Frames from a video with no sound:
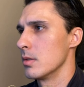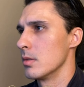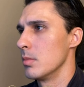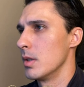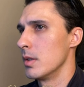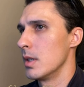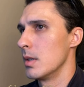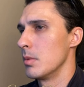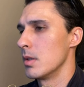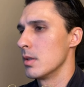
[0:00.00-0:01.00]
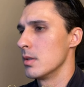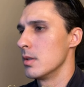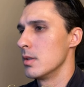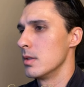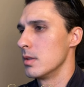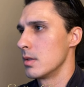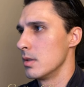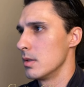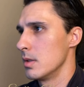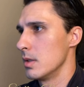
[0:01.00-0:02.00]
about that because this is
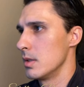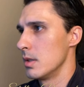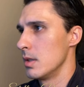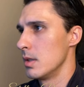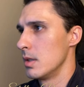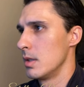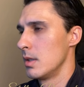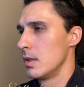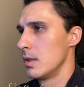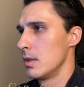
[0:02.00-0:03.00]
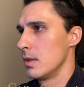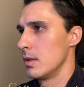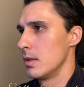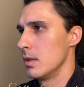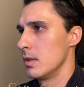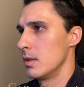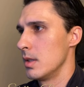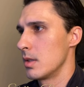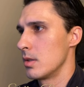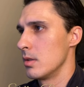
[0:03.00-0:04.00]
consistent
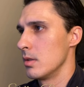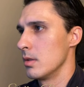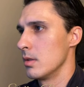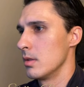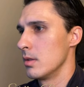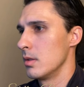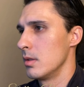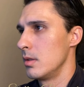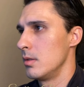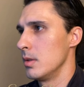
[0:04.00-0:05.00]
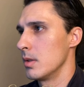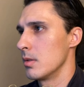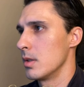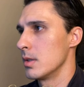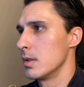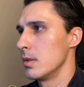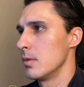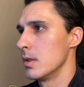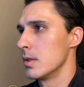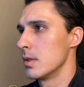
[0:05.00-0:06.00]
texture all the way across anyways.